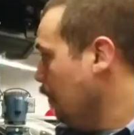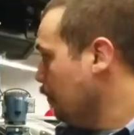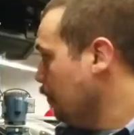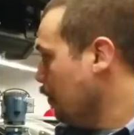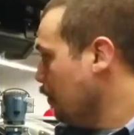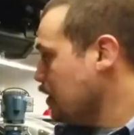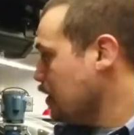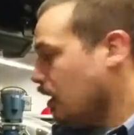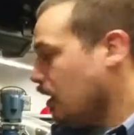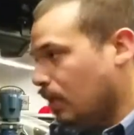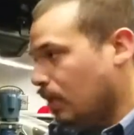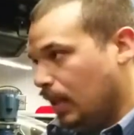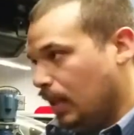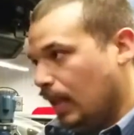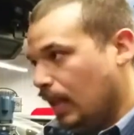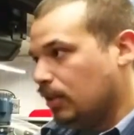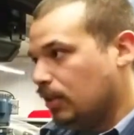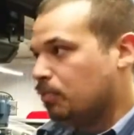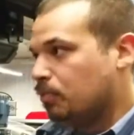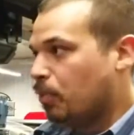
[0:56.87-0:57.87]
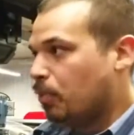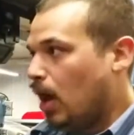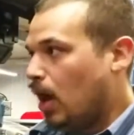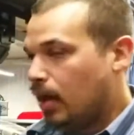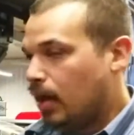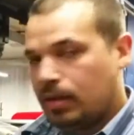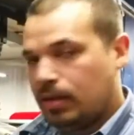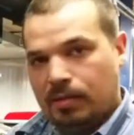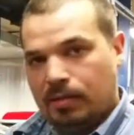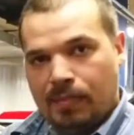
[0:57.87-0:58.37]
The reason I really like this
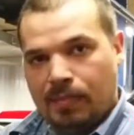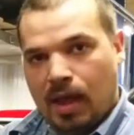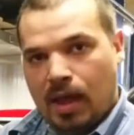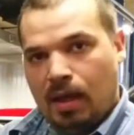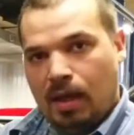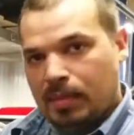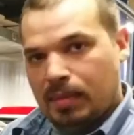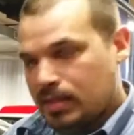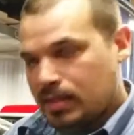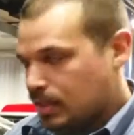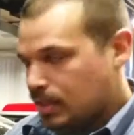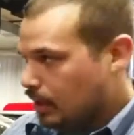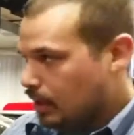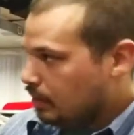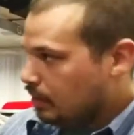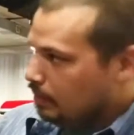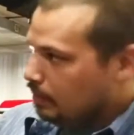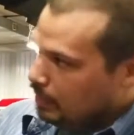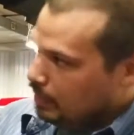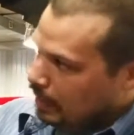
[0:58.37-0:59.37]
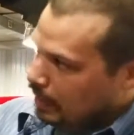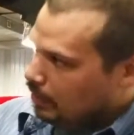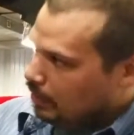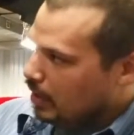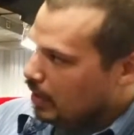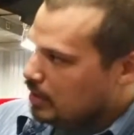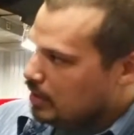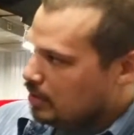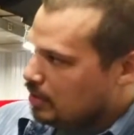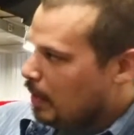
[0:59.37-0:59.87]
product is the
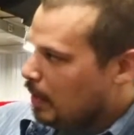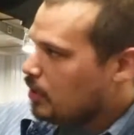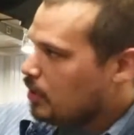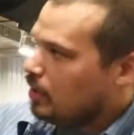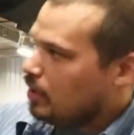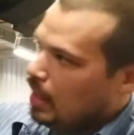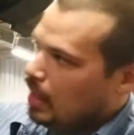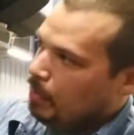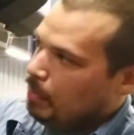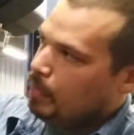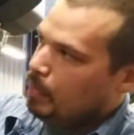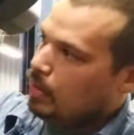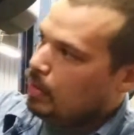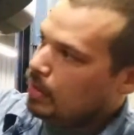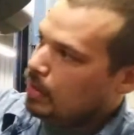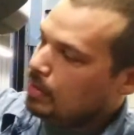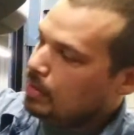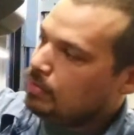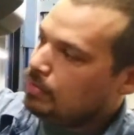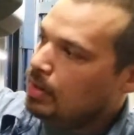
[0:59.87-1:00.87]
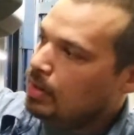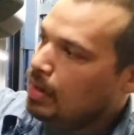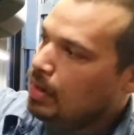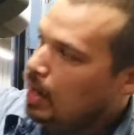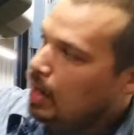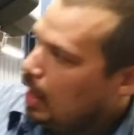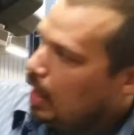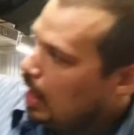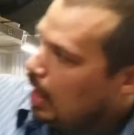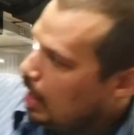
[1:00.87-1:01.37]
increased suspension capabilities.
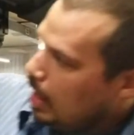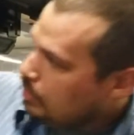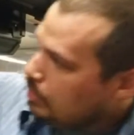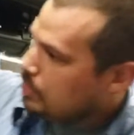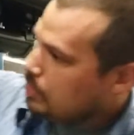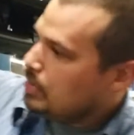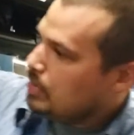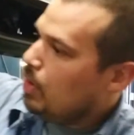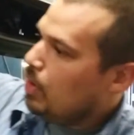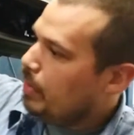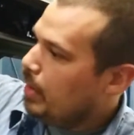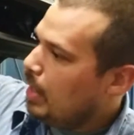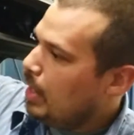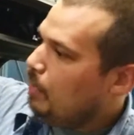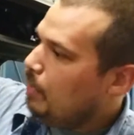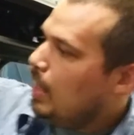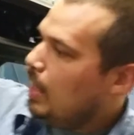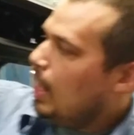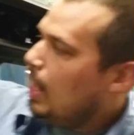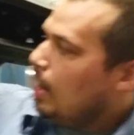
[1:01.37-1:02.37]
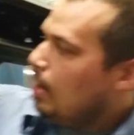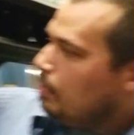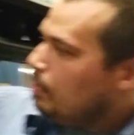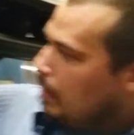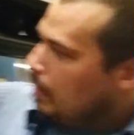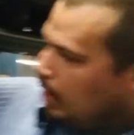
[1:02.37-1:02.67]
As you'll see over here, we have